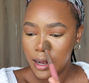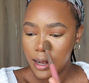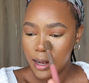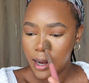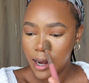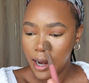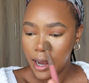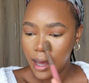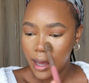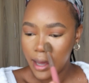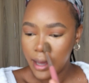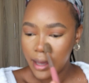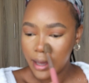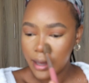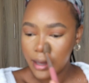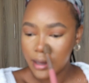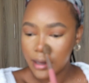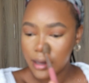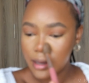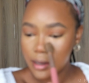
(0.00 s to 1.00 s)

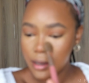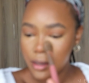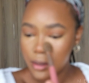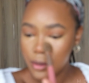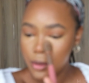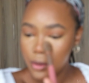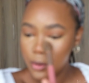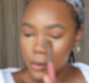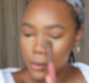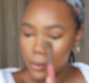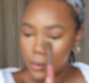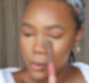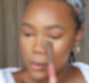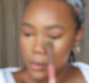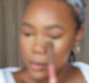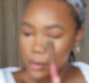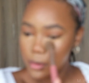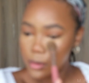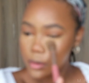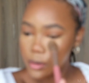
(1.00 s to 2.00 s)
Like, yo,
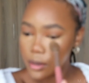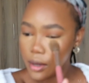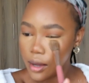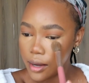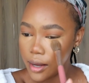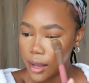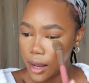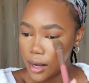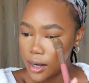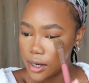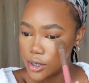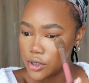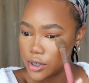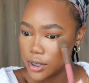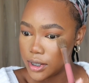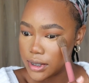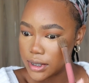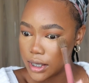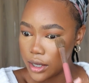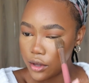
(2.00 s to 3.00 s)
it can
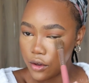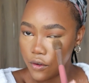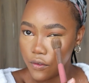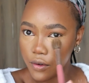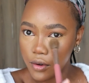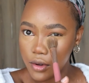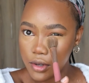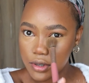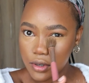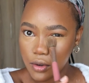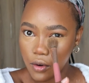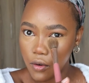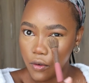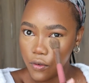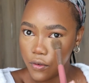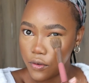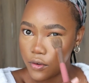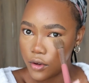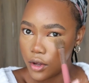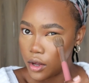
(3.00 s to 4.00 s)
literally take your focus off
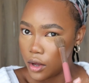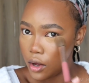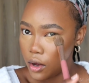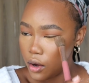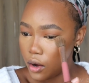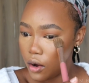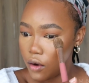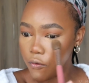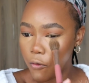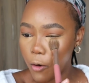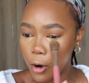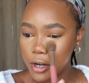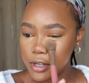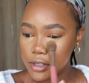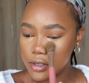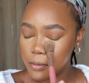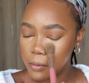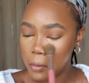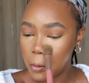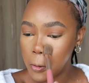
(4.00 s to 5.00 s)
of what is
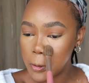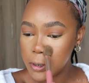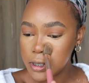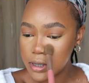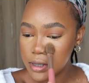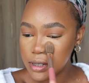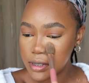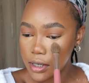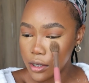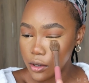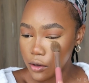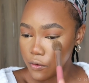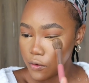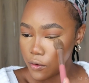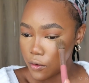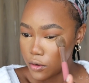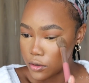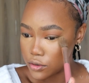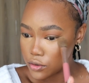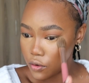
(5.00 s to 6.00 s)
important, take your
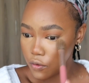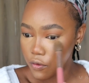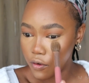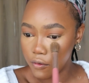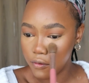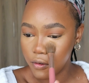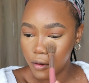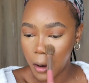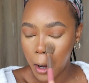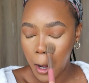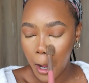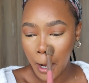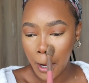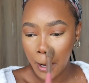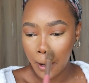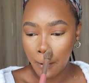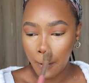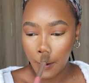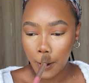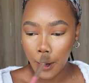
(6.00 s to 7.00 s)
focus off of God
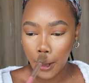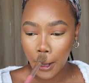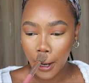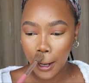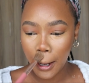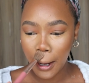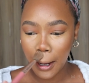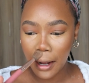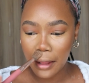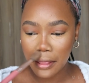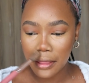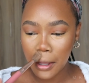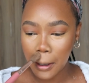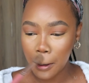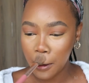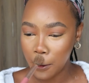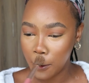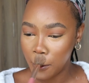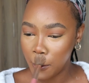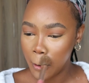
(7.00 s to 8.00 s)
and all of that. And I
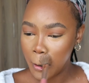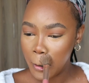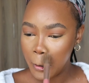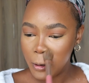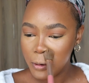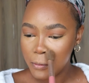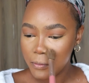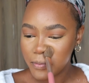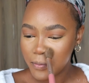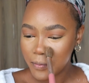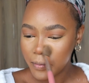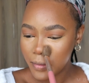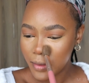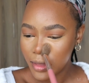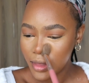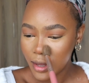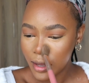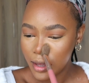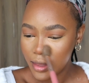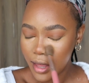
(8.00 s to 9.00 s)
think
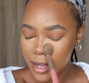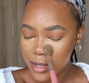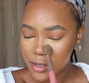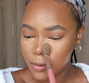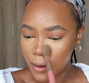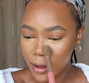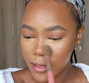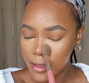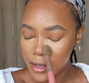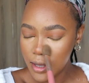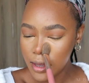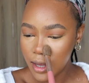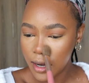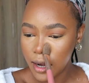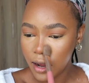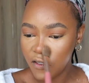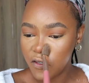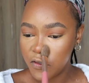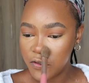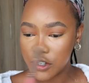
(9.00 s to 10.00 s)
that's one thing that
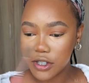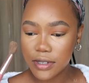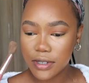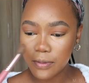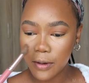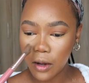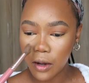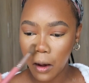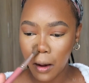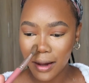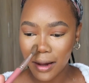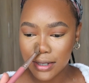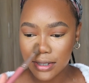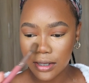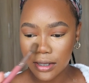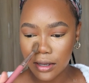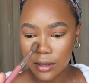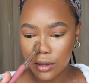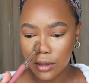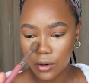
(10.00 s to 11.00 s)
I've just been
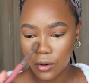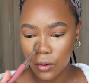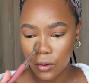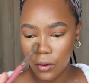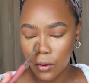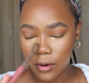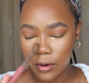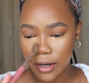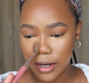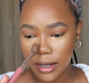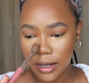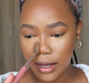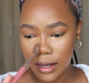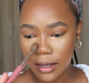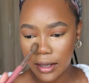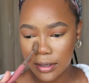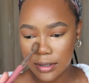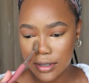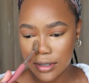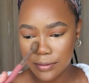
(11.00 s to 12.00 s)
asking the Lord,
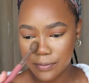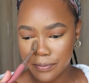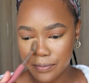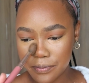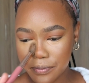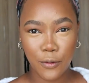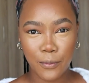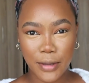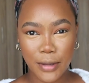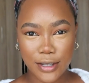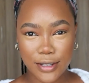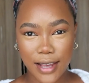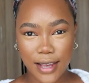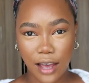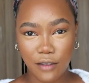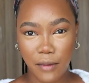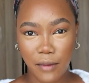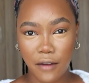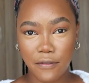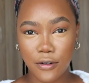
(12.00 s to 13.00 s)
is for me to
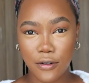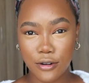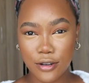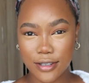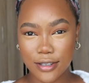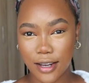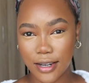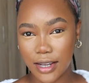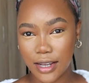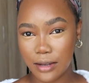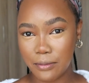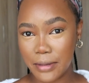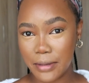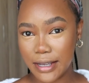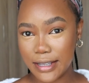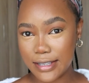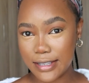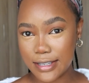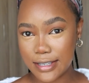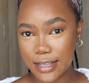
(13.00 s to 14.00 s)
have my focus on him
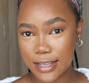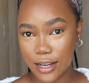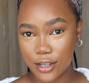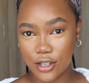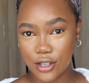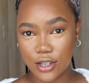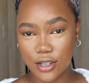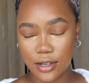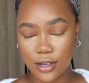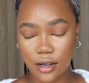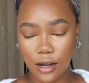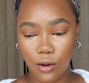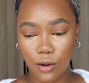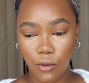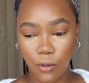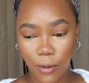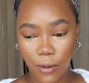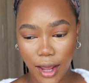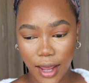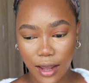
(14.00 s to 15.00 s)
in such a
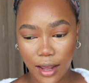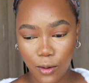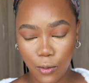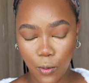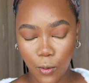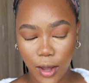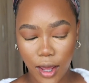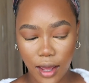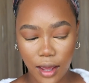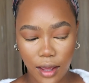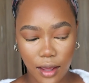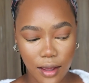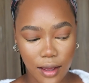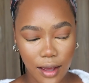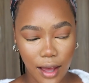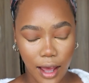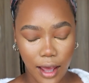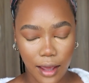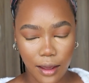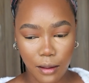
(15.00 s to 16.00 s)
way where
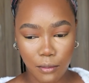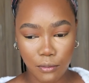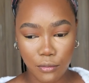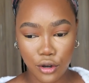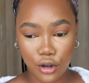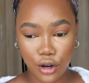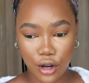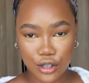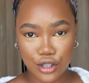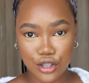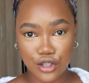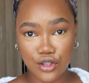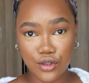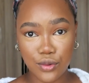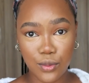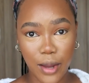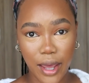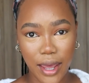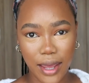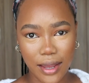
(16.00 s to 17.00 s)
I am not
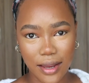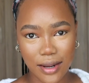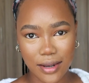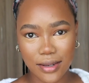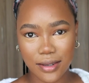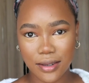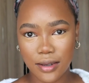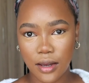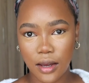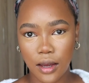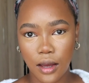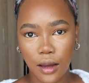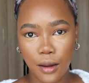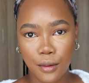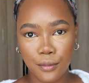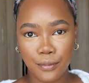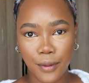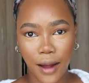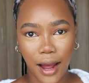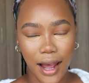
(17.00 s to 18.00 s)
swayed
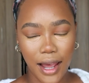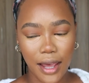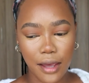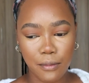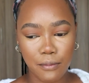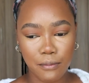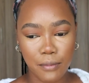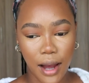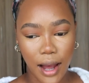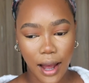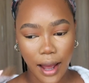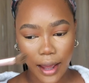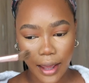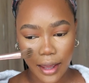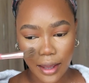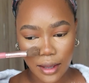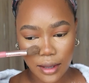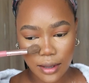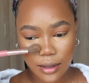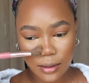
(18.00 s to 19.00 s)
by
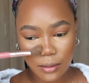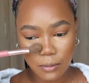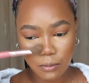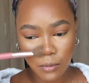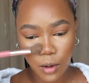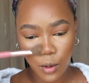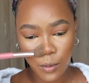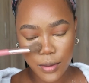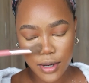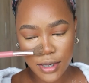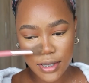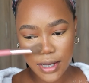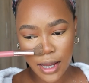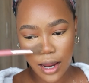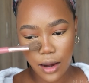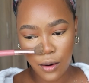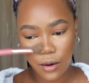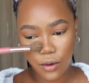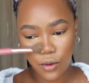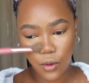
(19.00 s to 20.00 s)
my
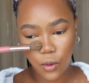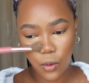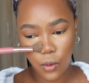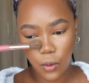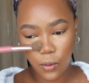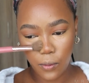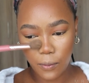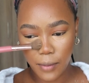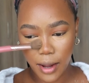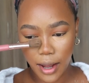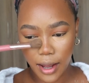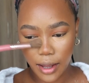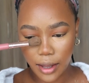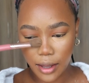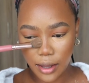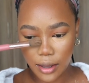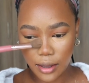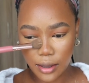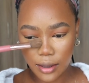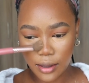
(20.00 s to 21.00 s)
momentary or
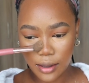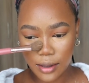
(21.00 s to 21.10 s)
my